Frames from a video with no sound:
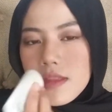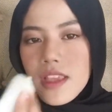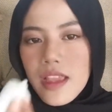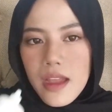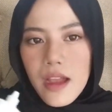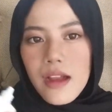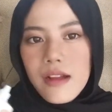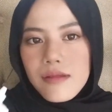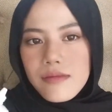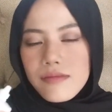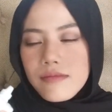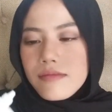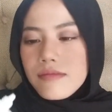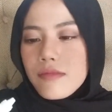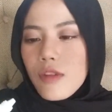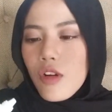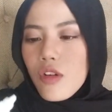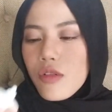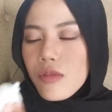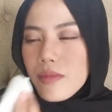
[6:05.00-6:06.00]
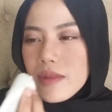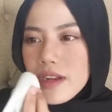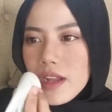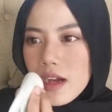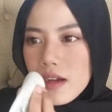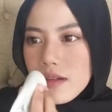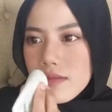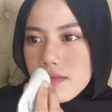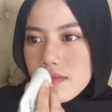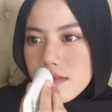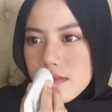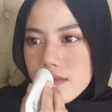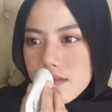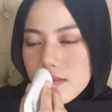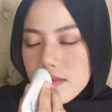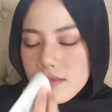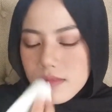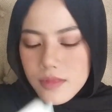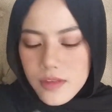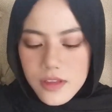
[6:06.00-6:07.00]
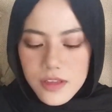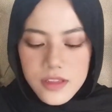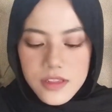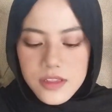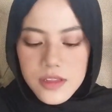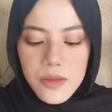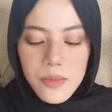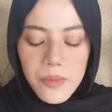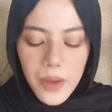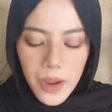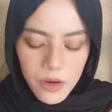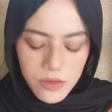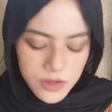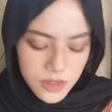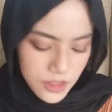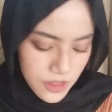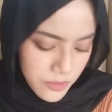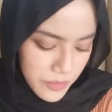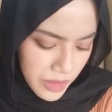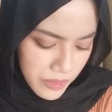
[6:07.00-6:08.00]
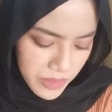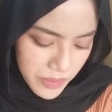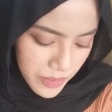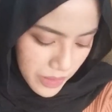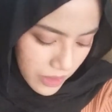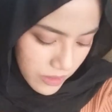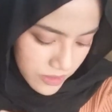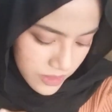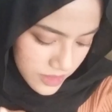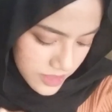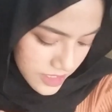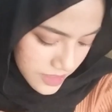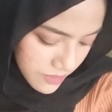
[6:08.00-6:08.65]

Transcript: Yeah, bau bedak. It's a powder, baby powder